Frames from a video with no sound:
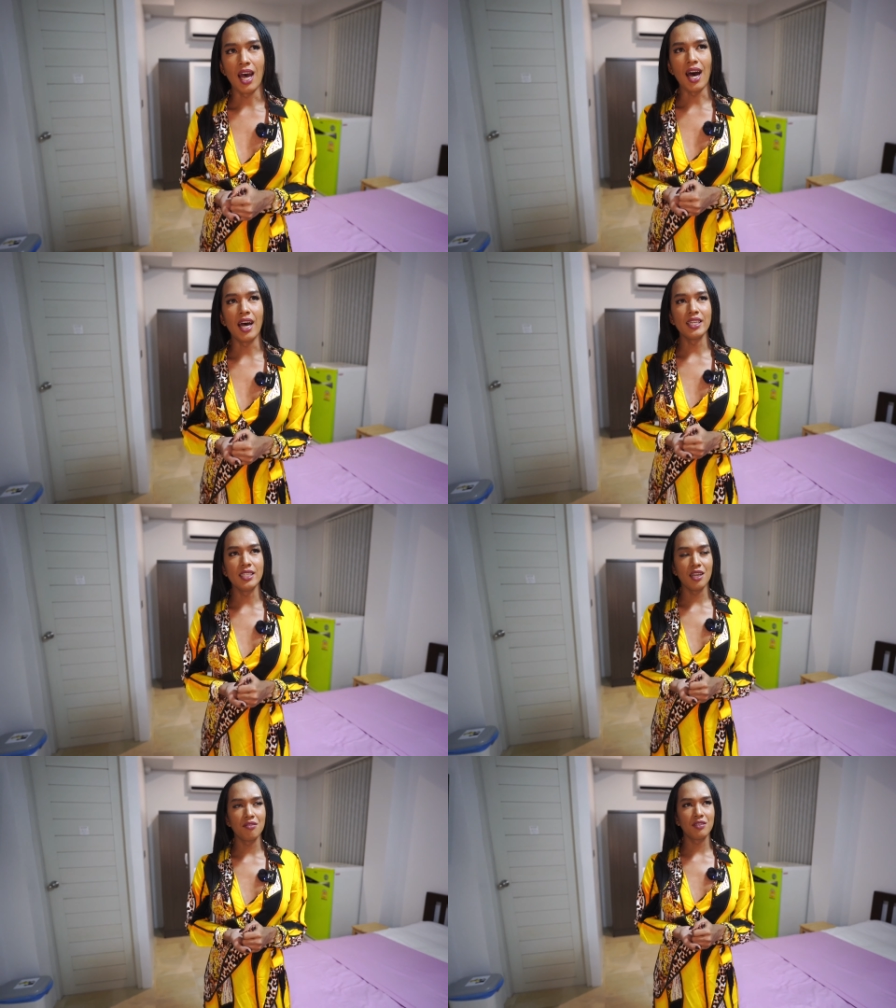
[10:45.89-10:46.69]
i
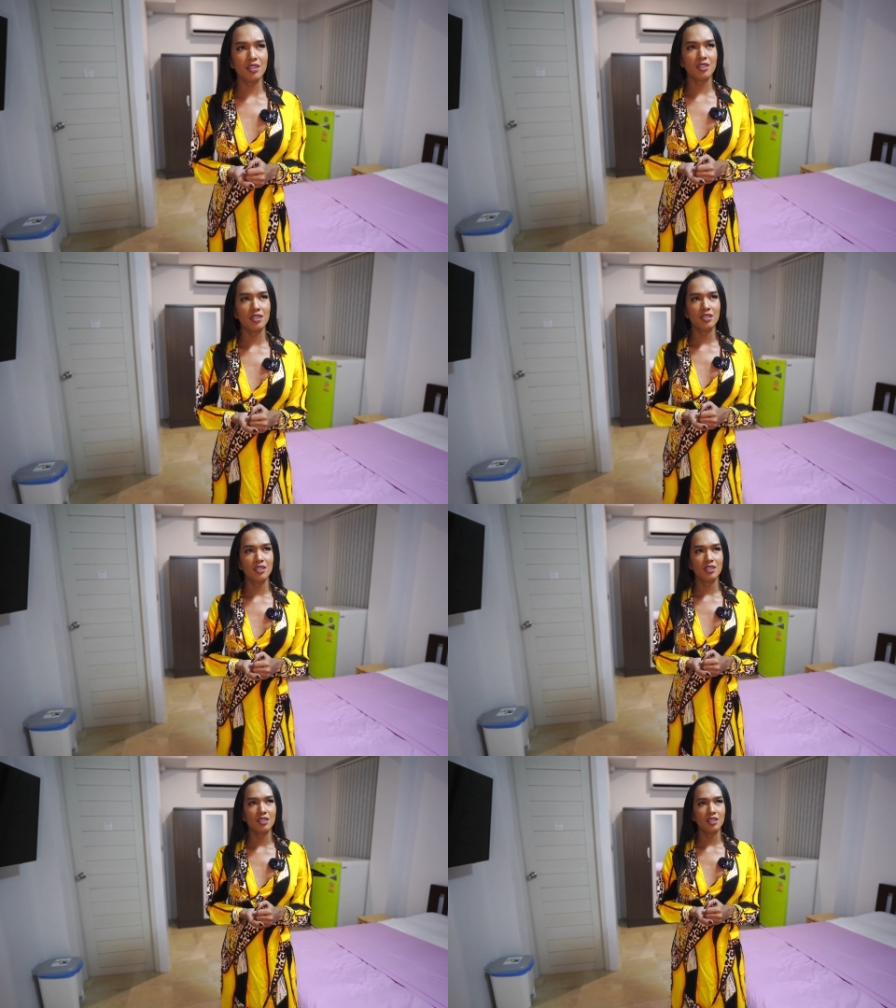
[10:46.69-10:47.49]
never
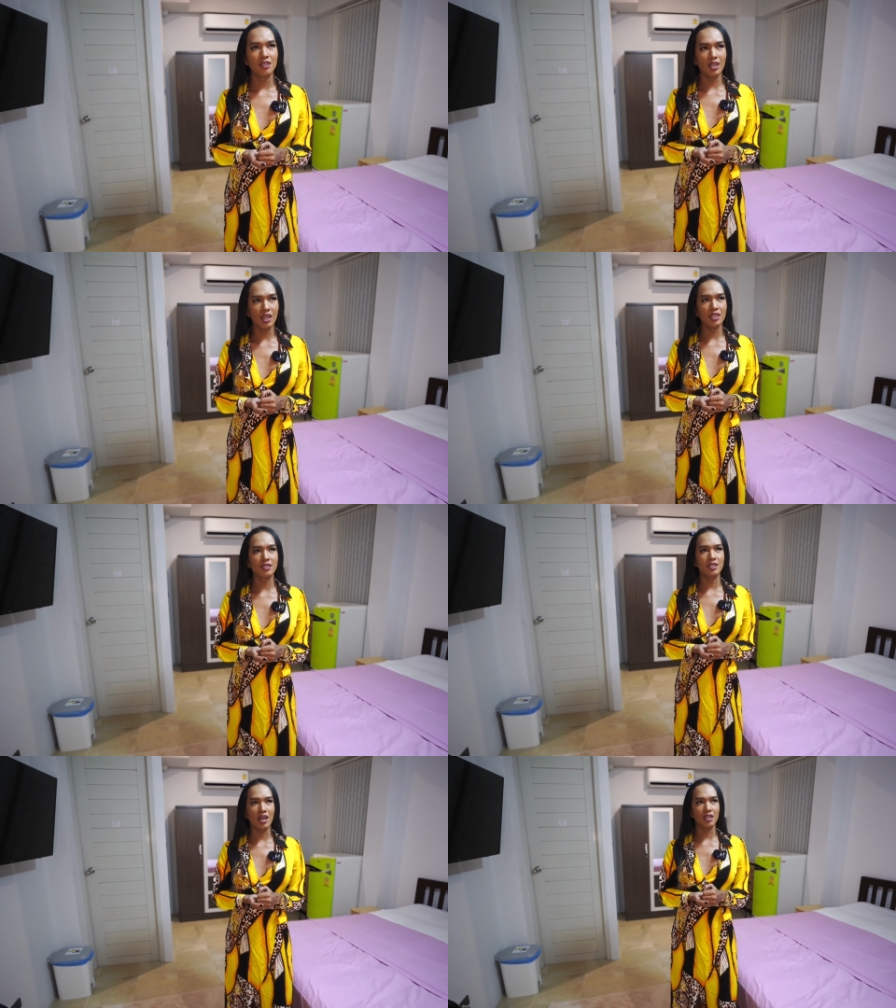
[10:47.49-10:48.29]

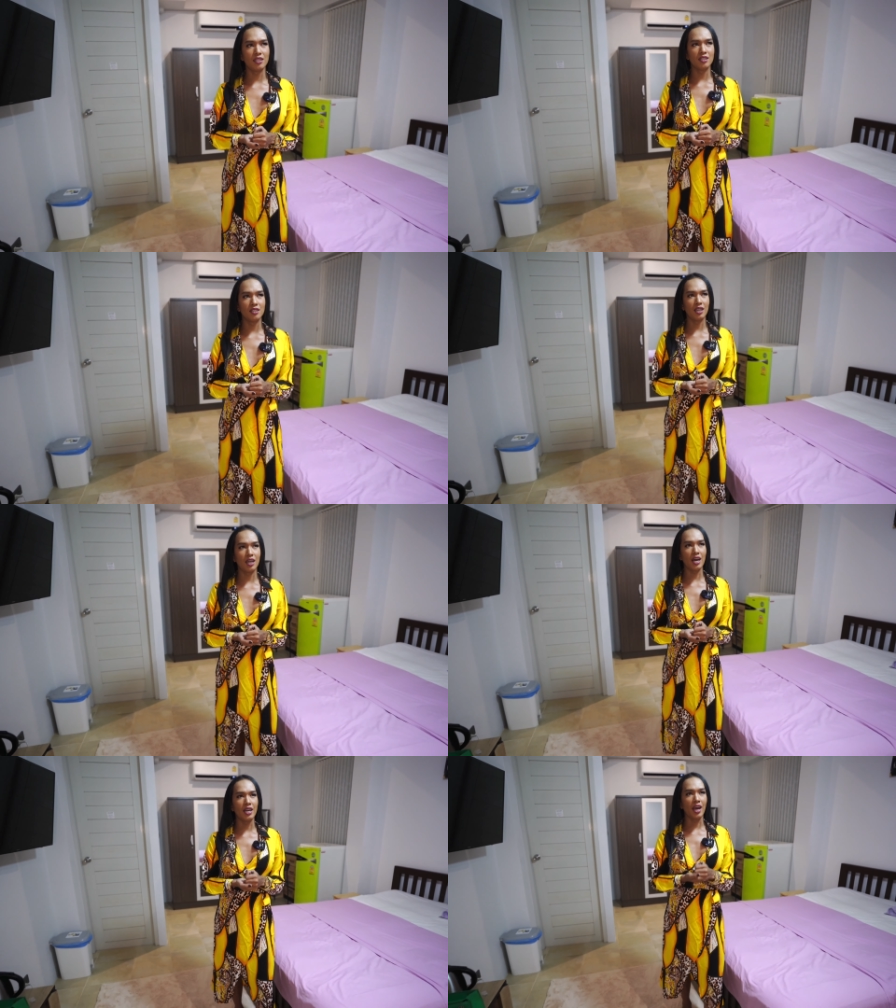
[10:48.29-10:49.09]
think that
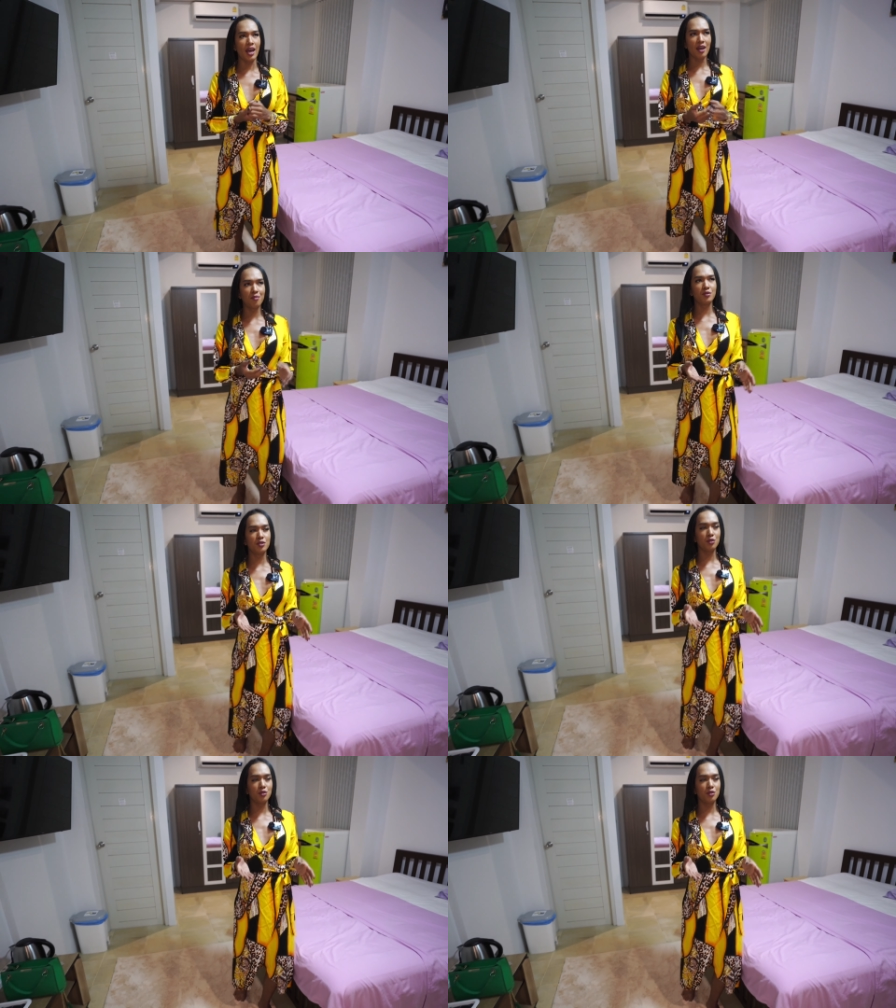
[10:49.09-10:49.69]
i had